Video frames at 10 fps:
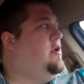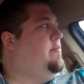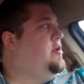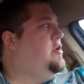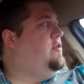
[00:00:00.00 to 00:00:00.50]

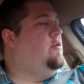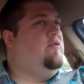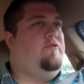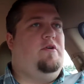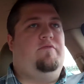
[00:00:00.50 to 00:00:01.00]
I'm going to do
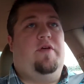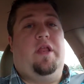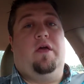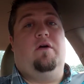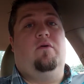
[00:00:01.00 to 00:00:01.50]
a fun
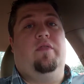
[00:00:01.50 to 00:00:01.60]
video,